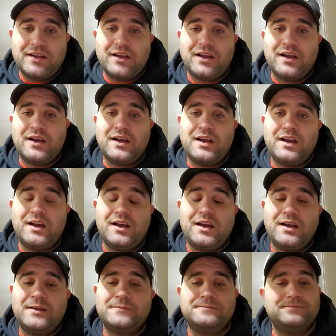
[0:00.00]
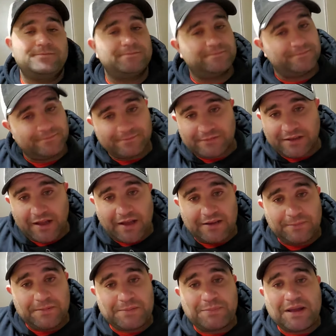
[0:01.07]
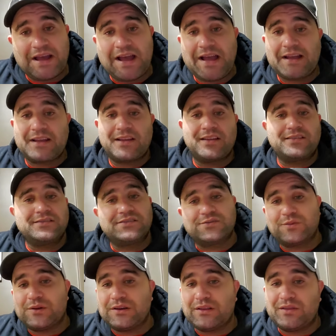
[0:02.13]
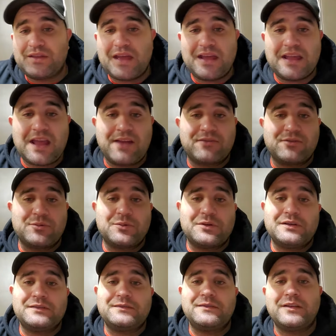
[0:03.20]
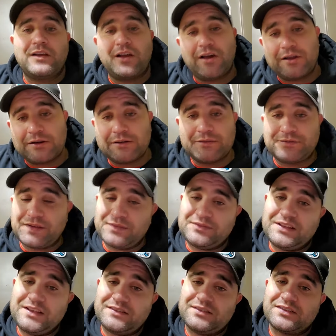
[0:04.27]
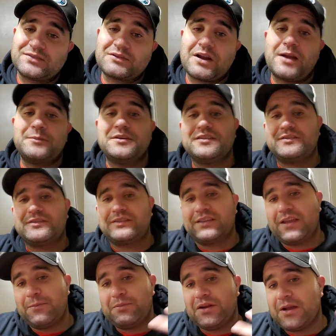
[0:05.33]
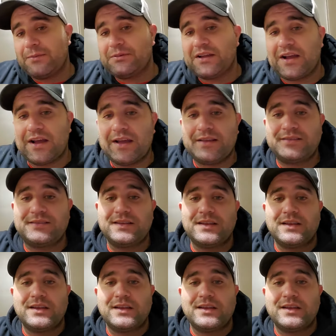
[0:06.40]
Glad to be back. Just want to thank everyone. 115 subscribers. Keep it up, guys.